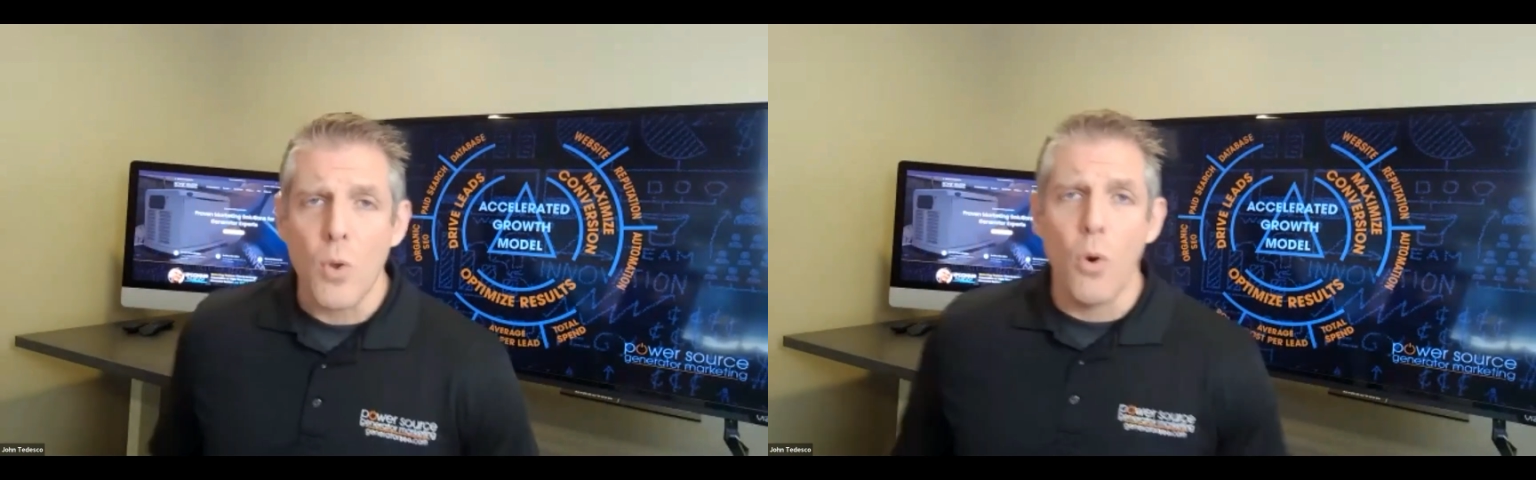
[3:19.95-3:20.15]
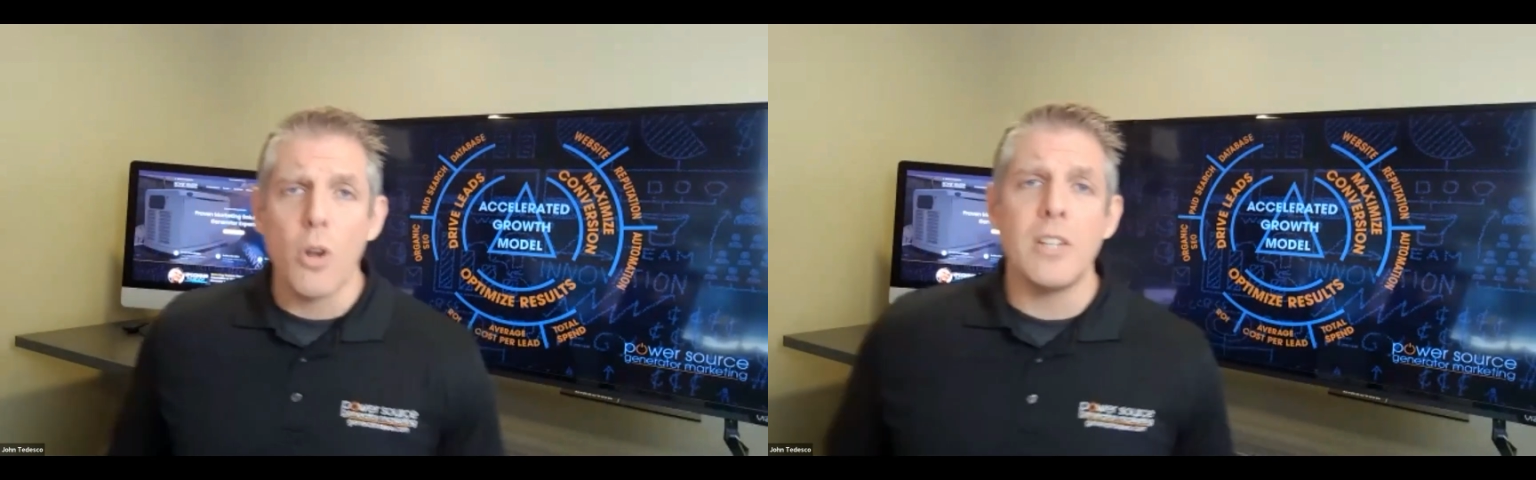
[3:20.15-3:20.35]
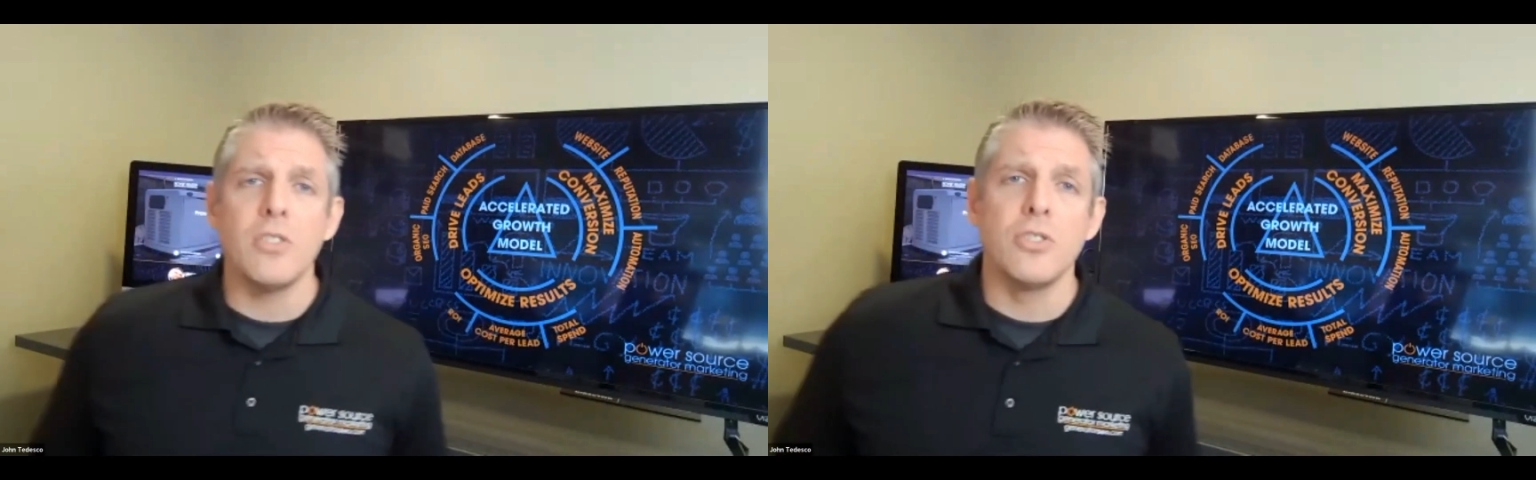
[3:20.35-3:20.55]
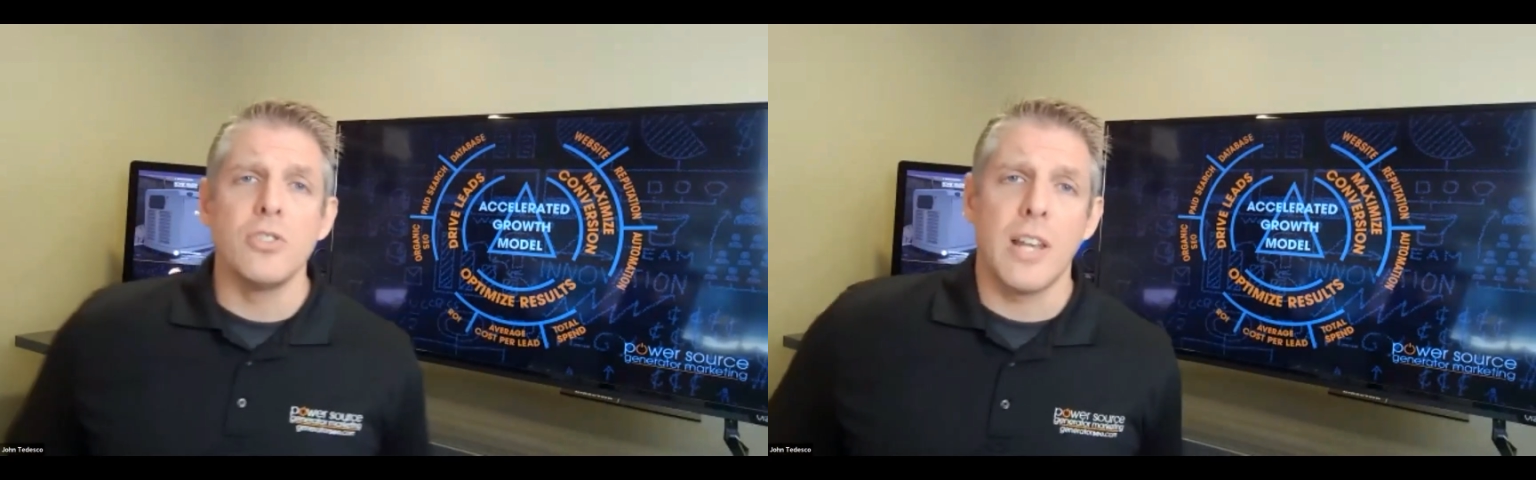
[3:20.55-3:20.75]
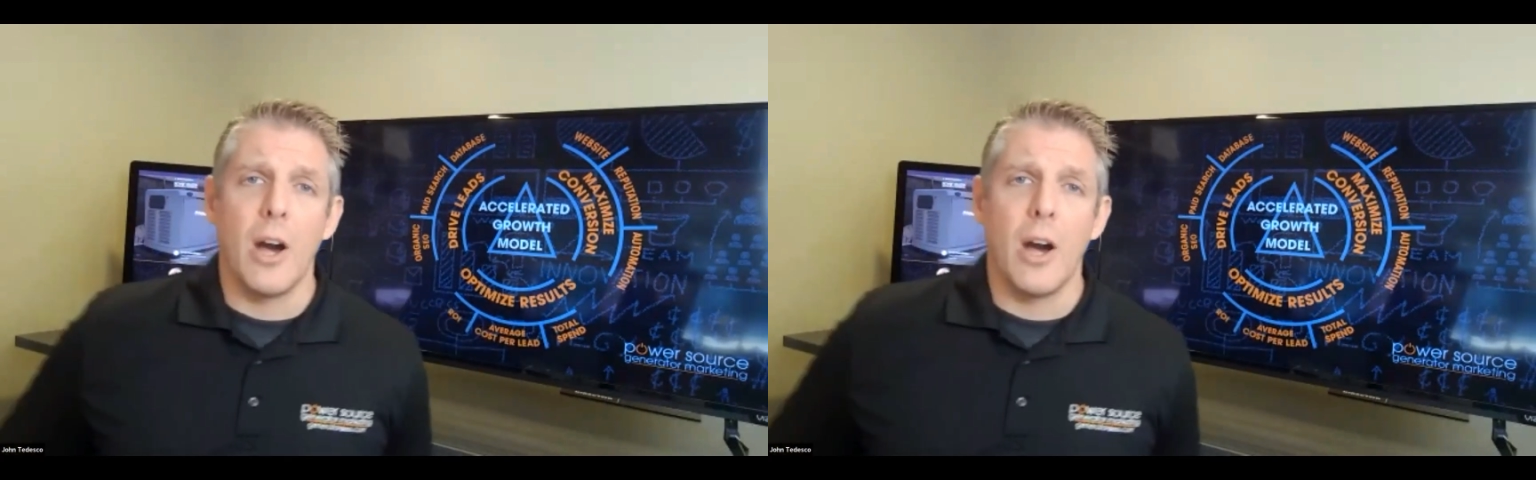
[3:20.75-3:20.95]
Automation
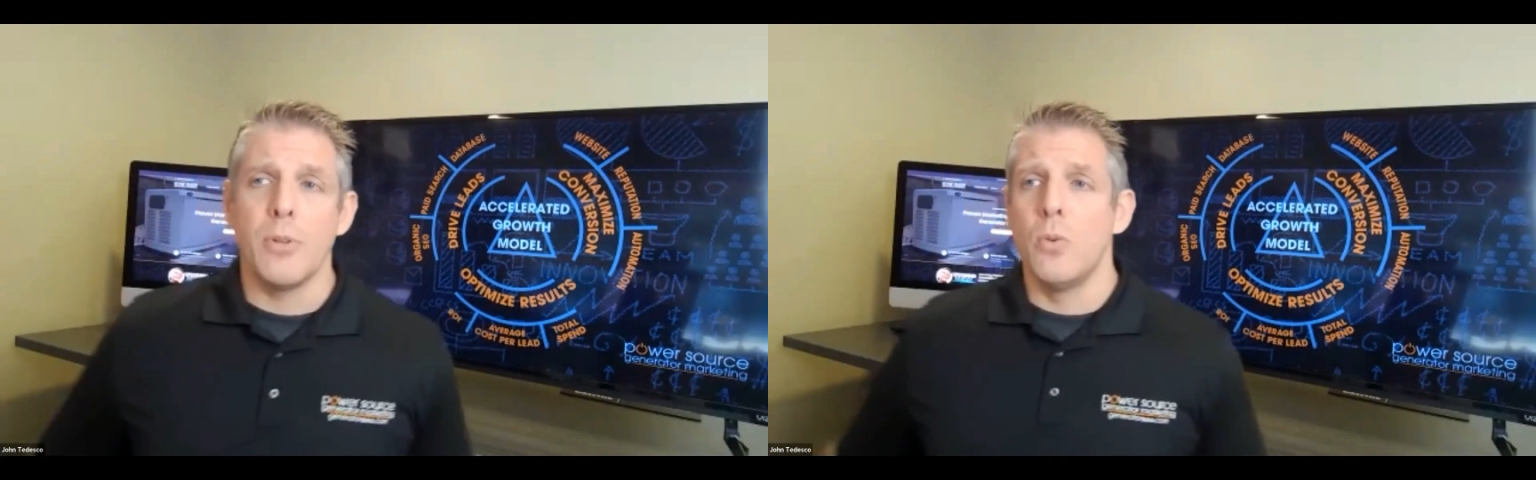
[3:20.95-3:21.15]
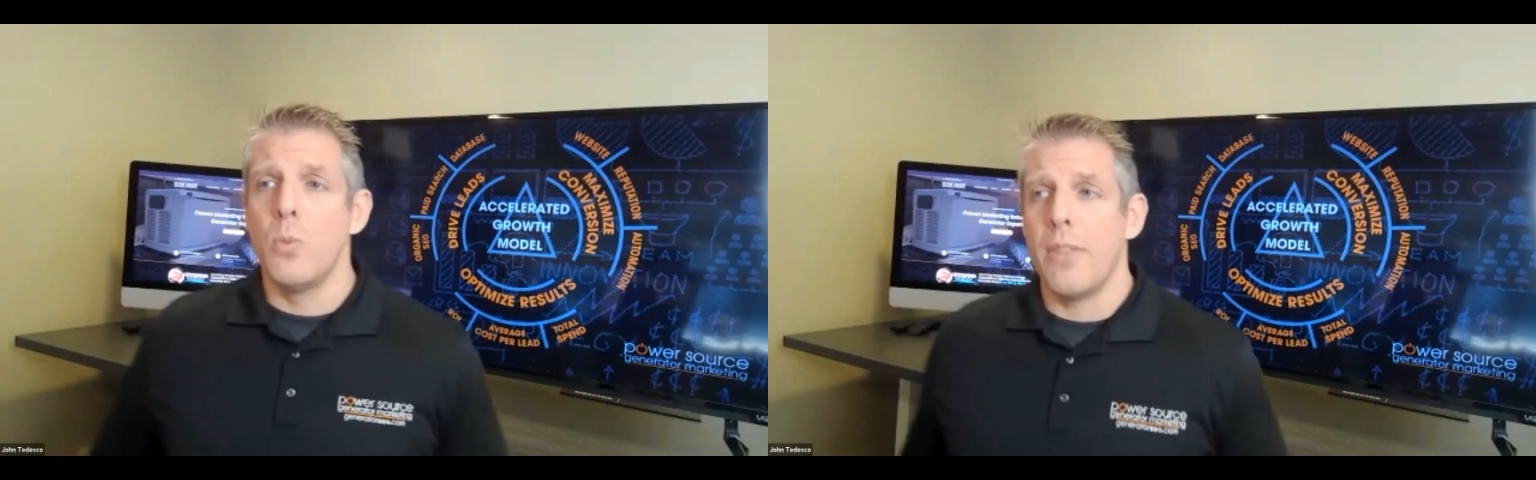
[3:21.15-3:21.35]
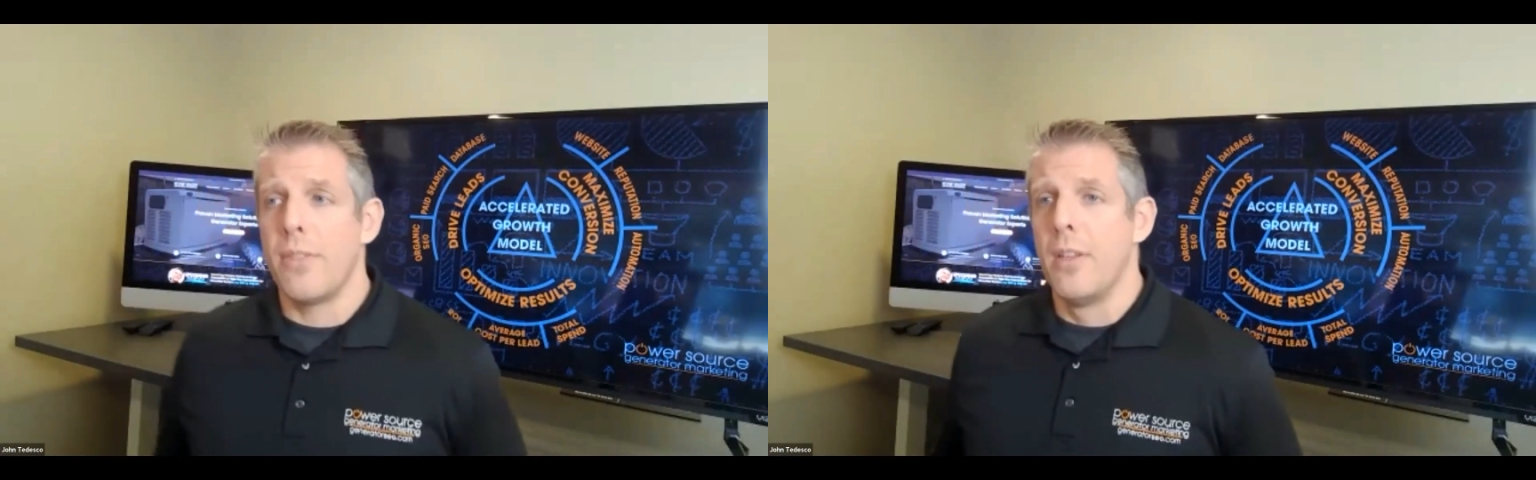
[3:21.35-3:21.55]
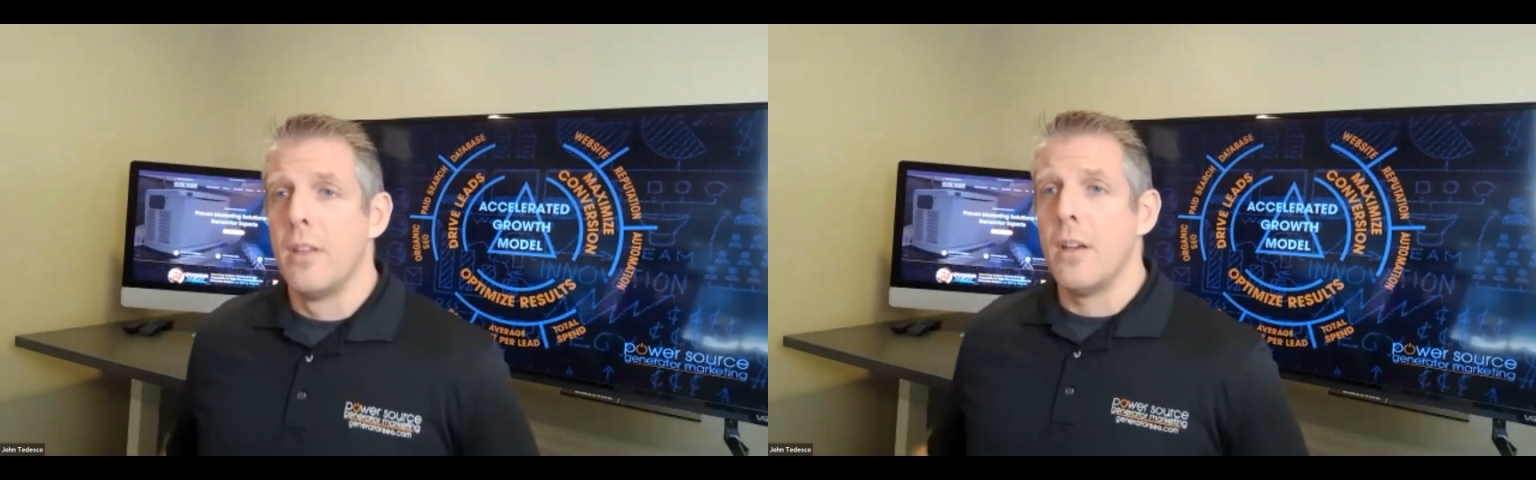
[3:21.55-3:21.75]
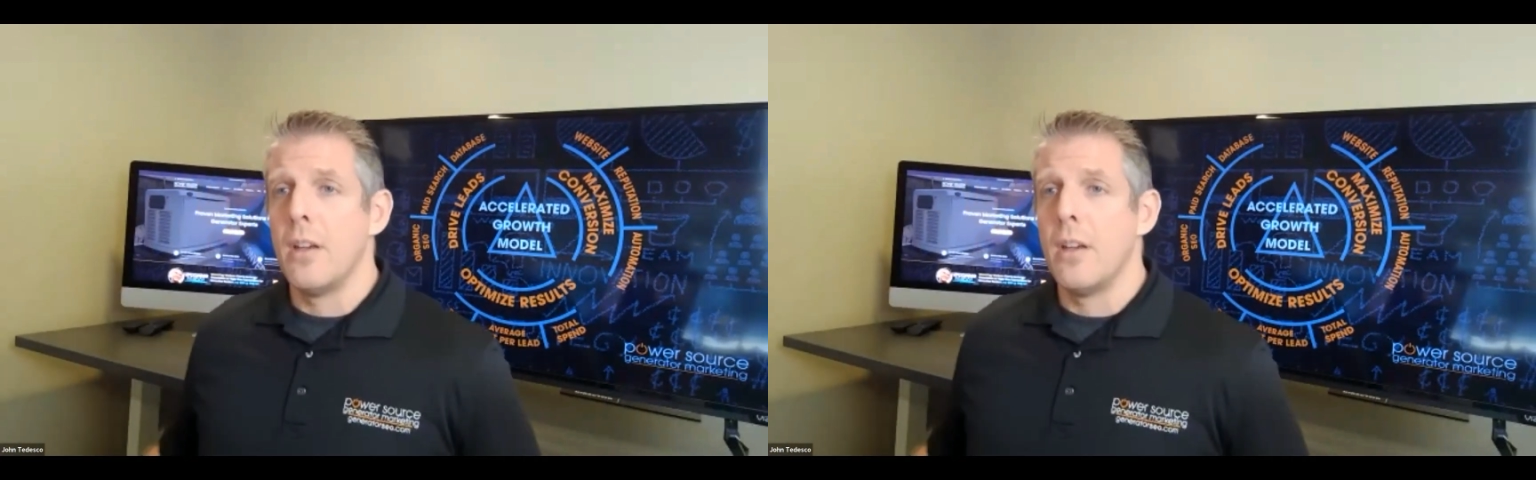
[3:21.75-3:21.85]
is going to help you with